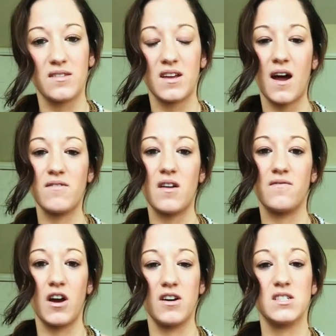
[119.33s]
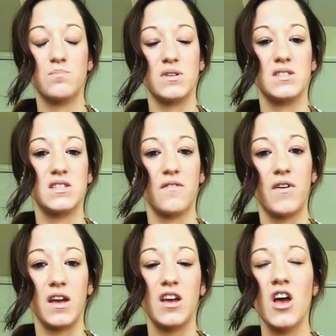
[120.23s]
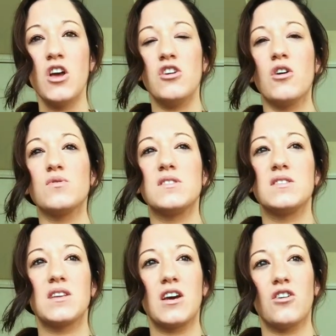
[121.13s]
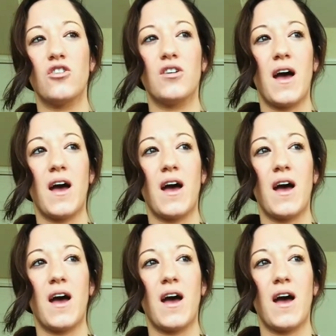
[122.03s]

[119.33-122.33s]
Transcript: They have that very specific, skill